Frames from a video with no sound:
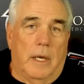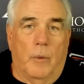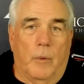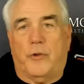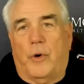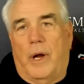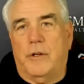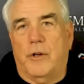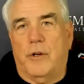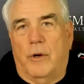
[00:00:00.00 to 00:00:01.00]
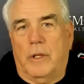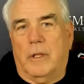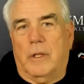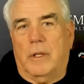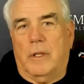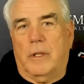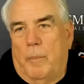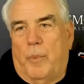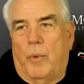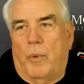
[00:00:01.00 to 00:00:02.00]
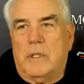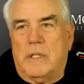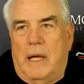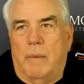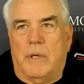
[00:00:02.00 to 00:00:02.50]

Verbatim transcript: And we tried during the game at one point in time